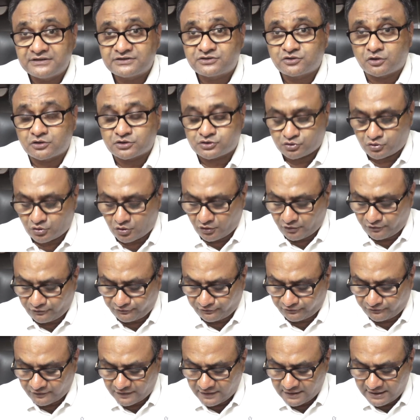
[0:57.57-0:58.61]
is also
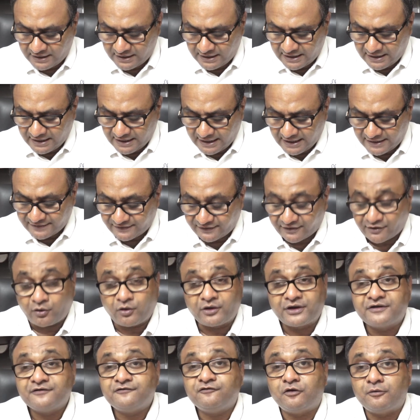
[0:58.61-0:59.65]
off and the
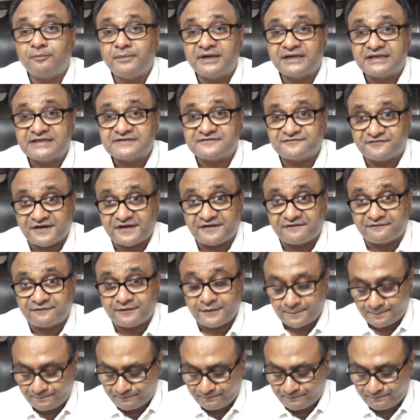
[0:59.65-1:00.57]
recording format is wave.